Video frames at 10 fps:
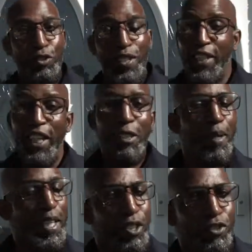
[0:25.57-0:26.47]
the keys might
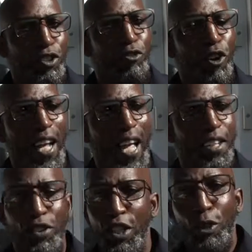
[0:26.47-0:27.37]
get into the wrong
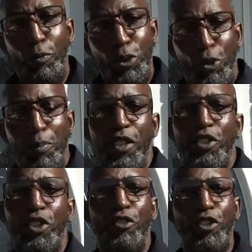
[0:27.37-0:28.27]
hands, which can be a
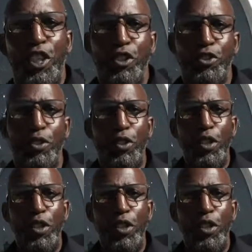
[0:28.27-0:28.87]
security issue.